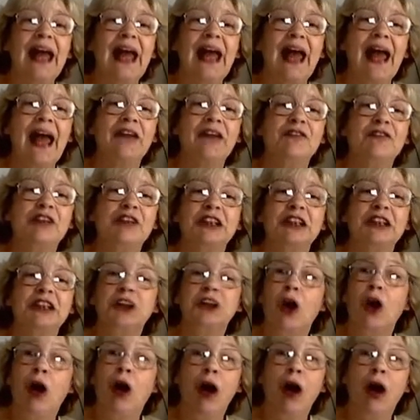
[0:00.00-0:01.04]
and fish
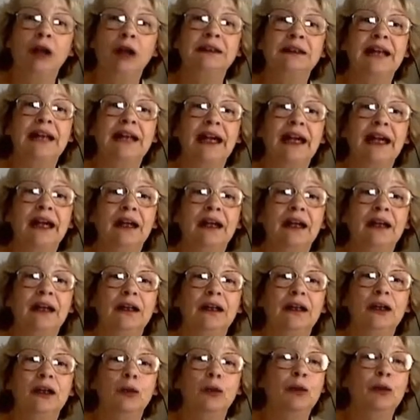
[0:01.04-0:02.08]
all day
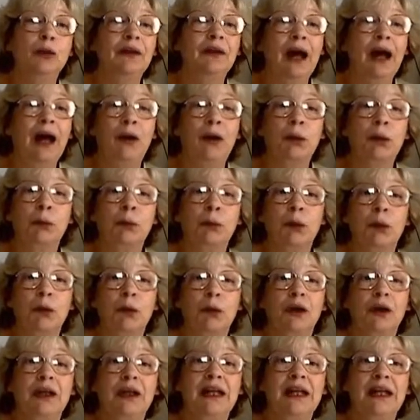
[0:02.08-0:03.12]
without a murmur,